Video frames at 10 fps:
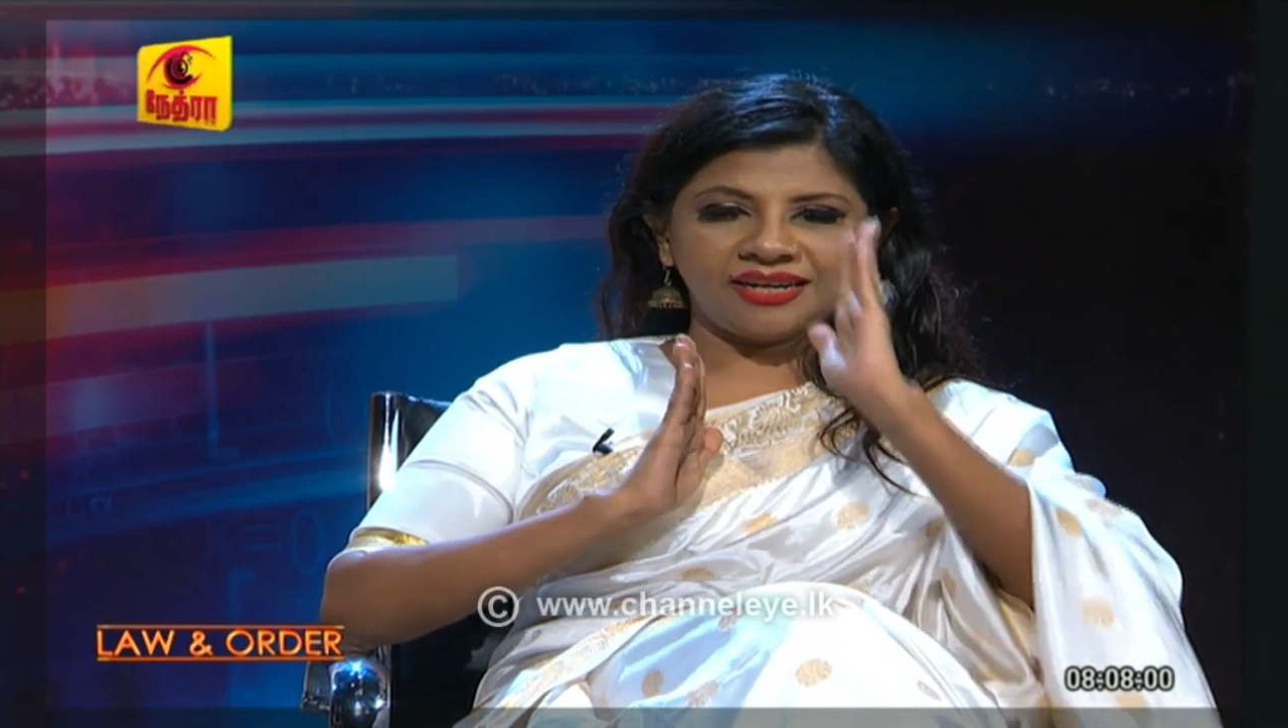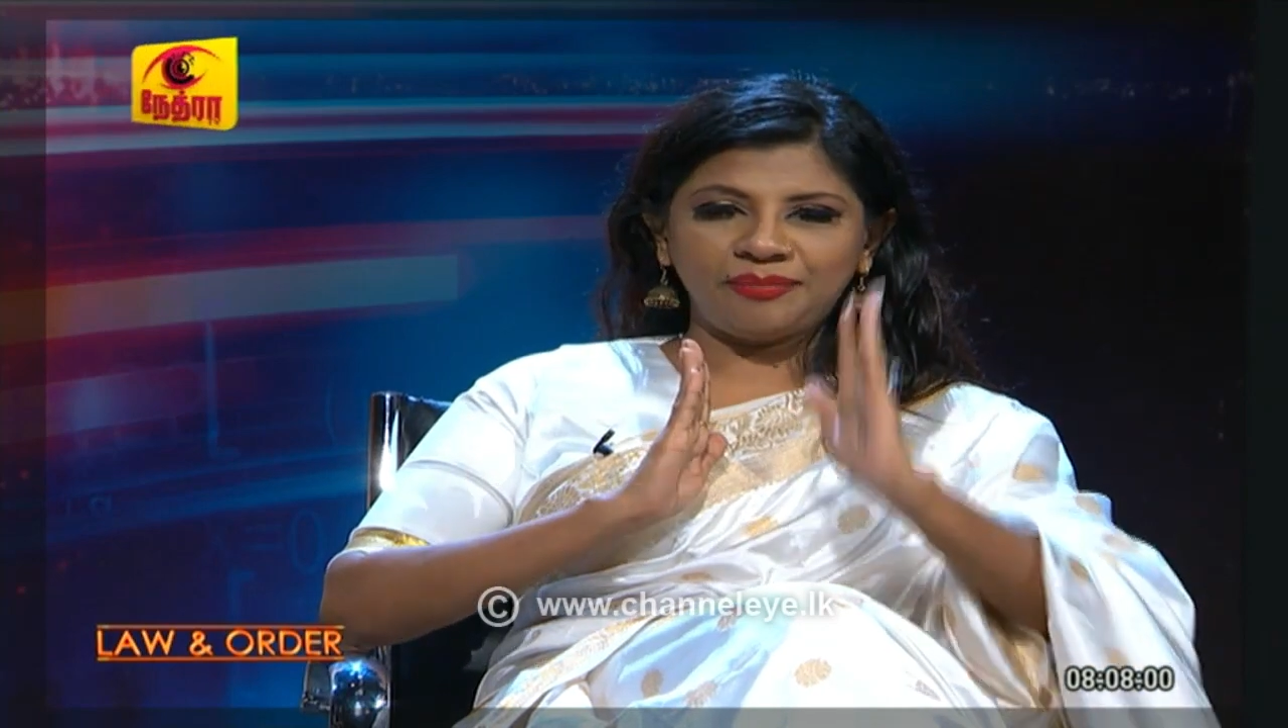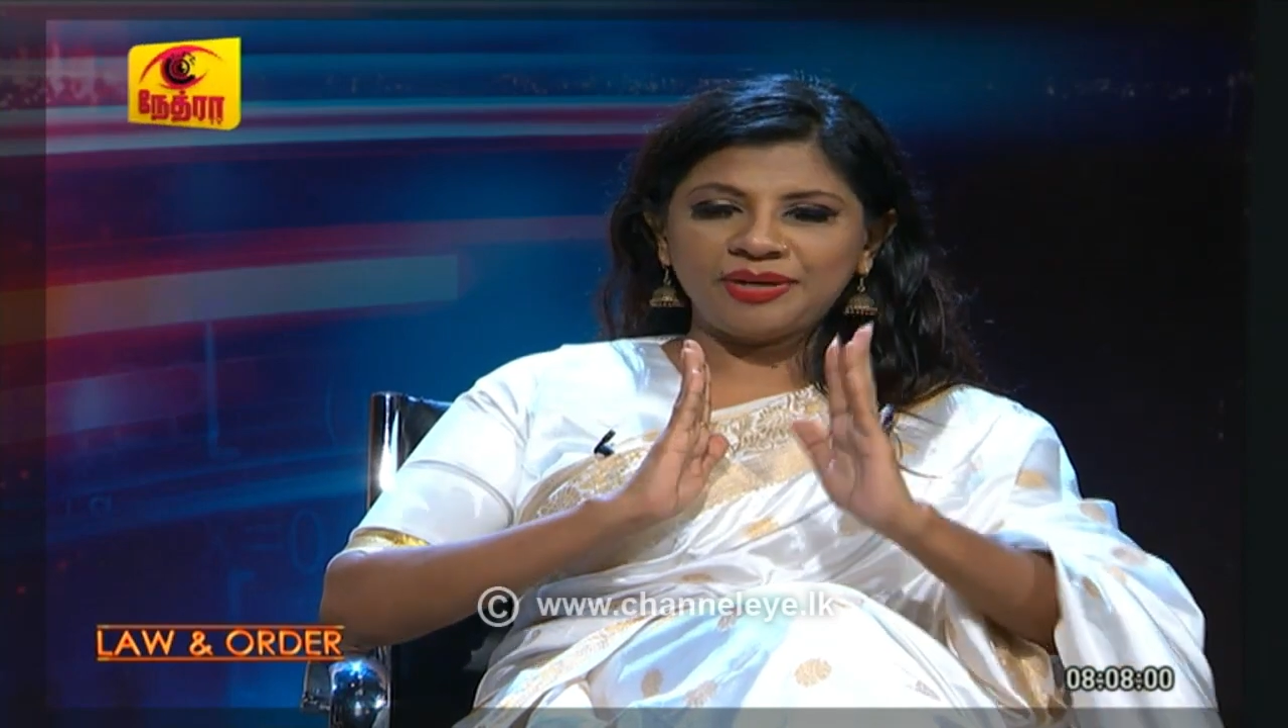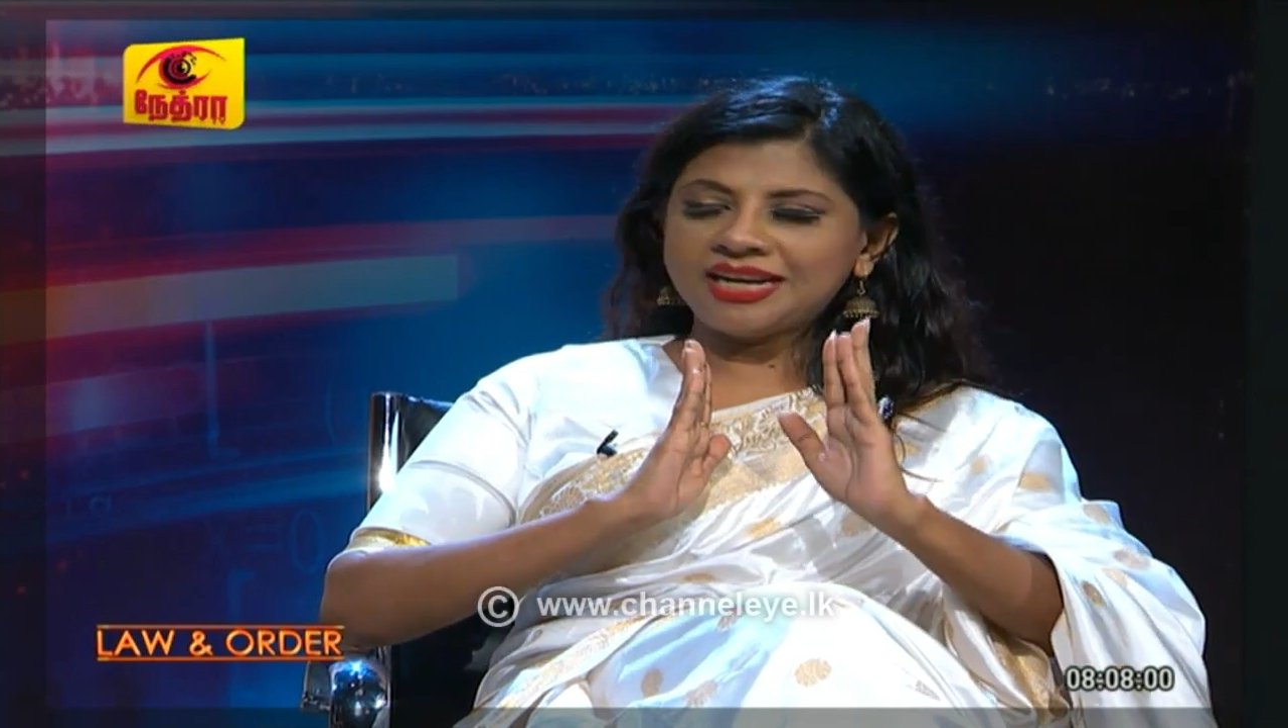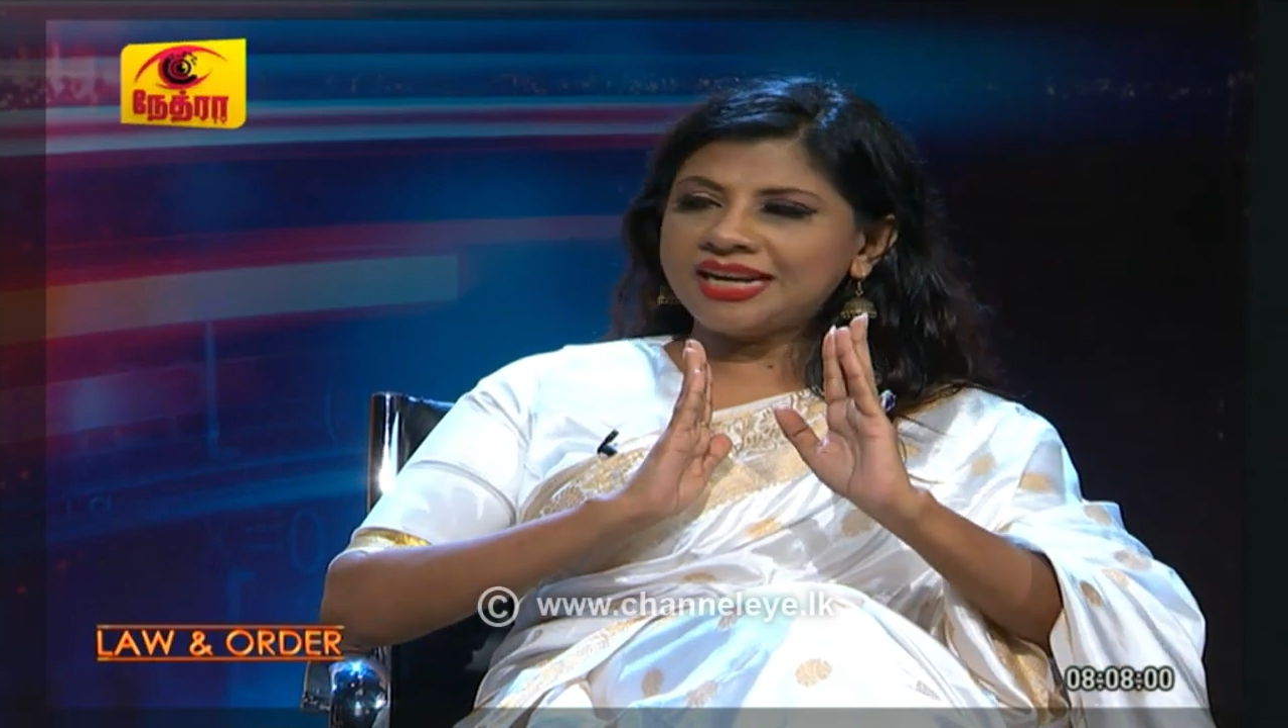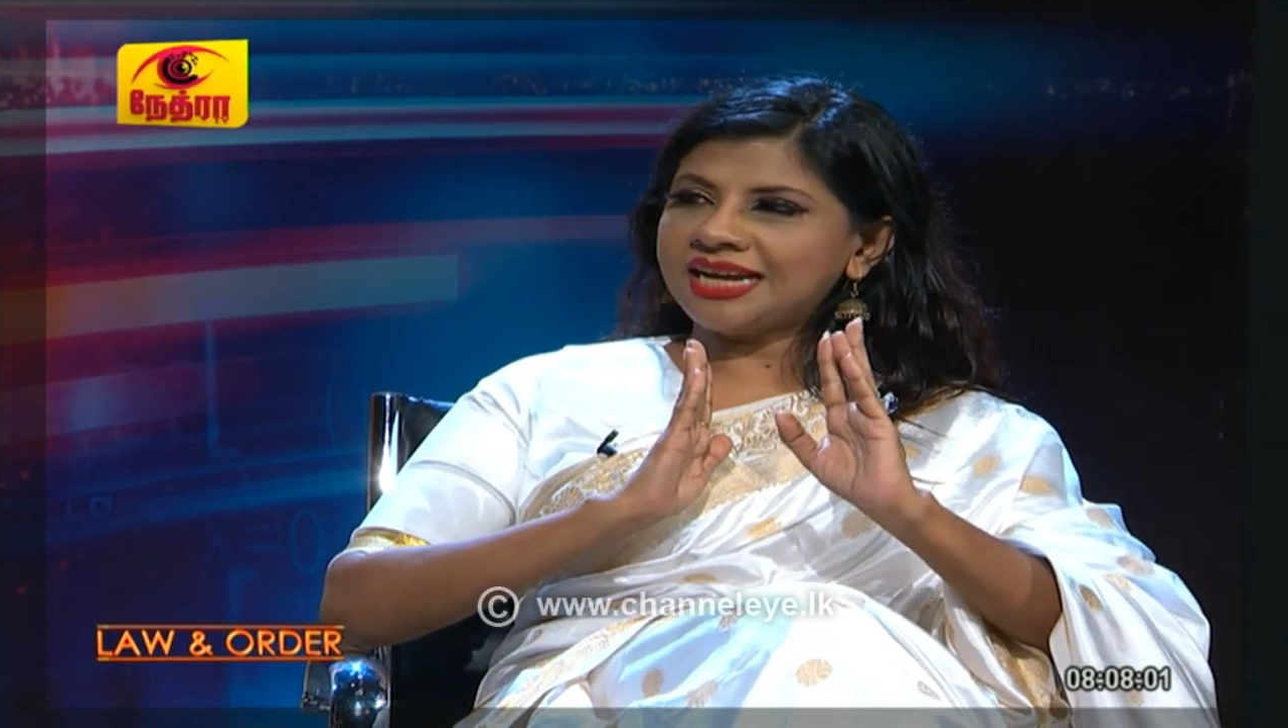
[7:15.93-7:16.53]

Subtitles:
criminal